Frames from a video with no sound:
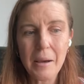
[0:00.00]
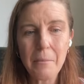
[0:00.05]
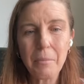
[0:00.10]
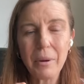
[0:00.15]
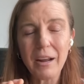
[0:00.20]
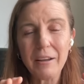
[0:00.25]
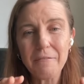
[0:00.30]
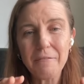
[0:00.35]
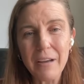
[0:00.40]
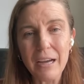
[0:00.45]
But
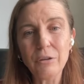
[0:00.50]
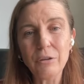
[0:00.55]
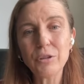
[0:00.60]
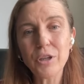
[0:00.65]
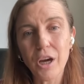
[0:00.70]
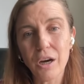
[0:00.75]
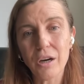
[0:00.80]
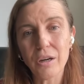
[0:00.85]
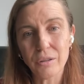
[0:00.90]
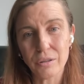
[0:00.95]
I found
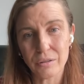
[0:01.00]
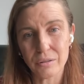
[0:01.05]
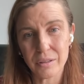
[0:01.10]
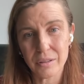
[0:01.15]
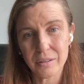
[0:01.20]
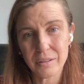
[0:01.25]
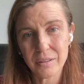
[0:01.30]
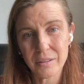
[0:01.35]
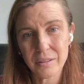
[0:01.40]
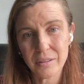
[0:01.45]
code,
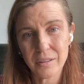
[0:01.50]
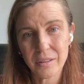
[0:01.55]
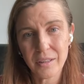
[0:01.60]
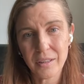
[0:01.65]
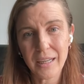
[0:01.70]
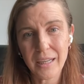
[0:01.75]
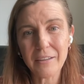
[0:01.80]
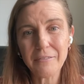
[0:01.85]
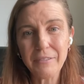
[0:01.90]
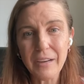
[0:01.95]

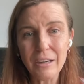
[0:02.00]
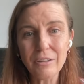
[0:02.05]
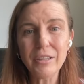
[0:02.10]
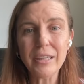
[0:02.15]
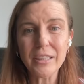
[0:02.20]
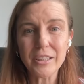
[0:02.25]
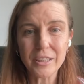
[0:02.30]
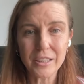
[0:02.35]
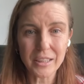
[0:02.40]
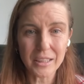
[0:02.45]
and I found
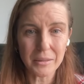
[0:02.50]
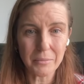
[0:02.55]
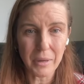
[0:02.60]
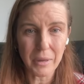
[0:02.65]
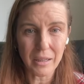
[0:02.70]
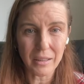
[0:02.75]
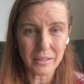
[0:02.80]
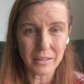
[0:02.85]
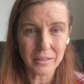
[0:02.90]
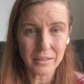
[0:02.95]
H T M
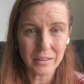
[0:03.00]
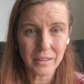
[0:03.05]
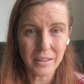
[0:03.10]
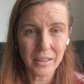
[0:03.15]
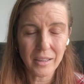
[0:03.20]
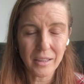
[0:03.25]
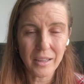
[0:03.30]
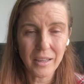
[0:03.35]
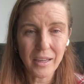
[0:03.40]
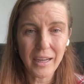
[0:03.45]
L,
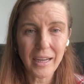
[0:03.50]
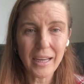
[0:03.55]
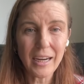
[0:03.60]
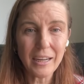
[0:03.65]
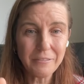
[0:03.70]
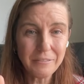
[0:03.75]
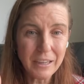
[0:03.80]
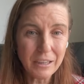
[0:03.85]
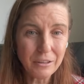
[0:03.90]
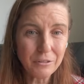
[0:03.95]
and I
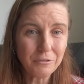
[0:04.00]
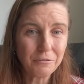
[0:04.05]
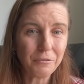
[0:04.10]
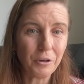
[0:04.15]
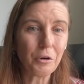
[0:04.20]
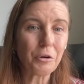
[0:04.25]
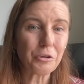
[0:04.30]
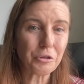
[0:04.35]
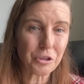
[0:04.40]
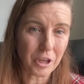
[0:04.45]
found
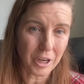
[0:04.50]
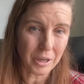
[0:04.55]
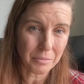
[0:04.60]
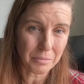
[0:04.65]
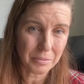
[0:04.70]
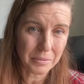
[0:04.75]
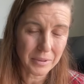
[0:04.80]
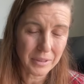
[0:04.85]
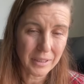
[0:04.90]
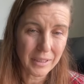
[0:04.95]
Photoshop,
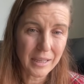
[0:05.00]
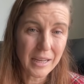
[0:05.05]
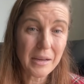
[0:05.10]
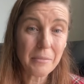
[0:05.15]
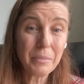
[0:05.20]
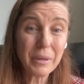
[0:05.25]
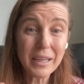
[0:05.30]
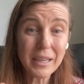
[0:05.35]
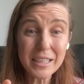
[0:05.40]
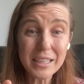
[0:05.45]

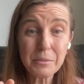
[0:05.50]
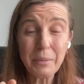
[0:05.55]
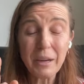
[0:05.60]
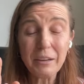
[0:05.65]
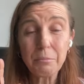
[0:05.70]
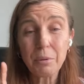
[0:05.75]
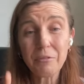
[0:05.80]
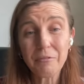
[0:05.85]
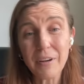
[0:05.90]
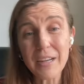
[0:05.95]
because my
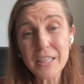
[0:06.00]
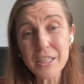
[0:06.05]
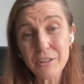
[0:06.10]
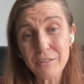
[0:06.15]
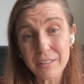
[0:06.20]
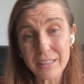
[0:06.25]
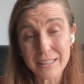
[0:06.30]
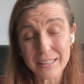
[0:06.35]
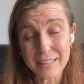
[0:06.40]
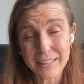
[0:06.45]
professor
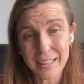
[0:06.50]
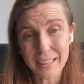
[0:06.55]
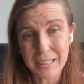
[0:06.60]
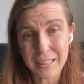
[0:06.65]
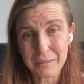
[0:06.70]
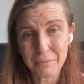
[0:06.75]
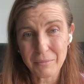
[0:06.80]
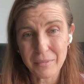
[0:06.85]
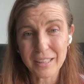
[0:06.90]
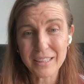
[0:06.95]
at the
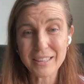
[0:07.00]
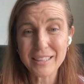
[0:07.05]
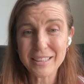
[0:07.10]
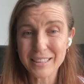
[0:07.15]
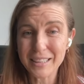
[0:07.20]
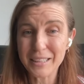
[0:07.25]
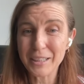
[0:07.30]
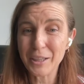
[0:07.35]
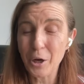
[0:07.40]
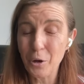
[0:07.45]
time, this is
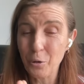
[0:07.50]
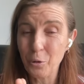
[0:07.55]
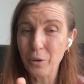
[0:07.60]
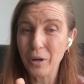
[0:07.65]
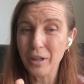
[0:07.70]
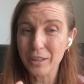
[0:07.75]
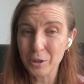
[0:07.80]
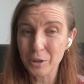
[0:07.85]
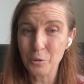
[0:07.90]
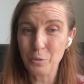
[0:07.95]
going to go
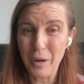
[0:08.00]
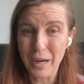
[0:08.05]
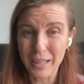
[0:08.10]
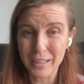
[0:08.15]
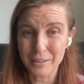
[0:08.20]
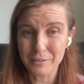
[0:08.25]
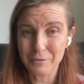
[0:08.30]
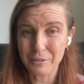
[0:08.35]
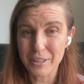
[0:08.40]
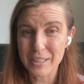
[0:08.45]
a little
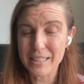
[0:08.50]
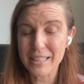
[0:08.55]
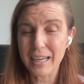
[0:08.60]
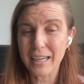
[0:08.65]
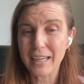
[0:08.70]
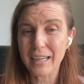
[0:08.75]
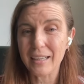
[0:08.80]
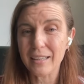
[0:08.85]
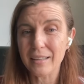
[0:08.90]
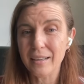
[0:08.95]
wild for a
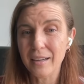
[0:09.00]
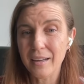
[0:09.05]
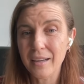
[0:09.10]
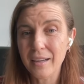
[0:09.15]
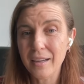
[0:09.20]
second.